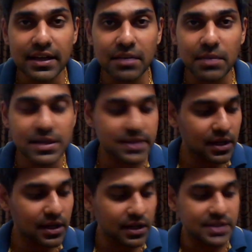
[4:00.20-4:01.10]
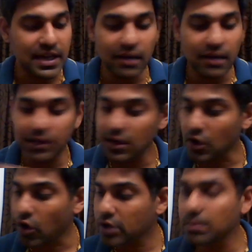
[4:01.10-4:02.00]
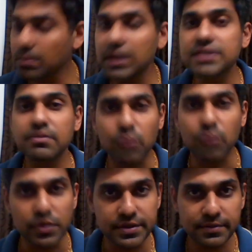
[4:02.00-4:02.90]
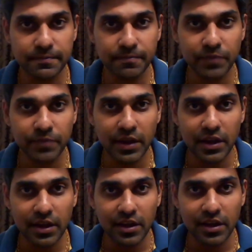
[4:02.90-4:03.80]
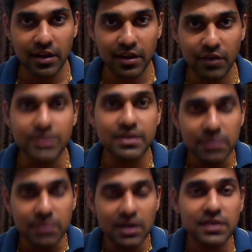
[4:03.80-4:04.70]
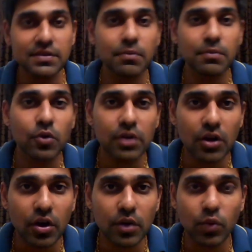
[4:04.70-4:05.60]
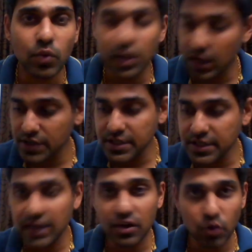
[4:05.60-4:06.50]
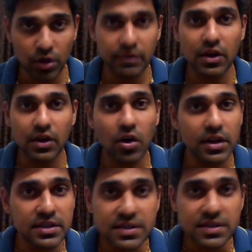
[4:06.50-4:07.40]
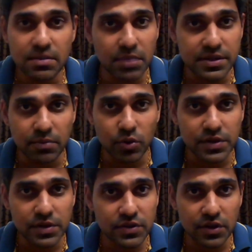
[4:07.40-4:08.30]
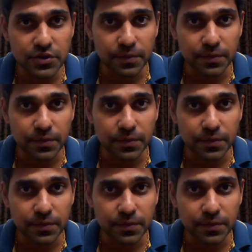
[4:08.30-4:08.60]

means that it is having many supports. When something is supported on one hinge and a roller, we call it as a simply supported structure.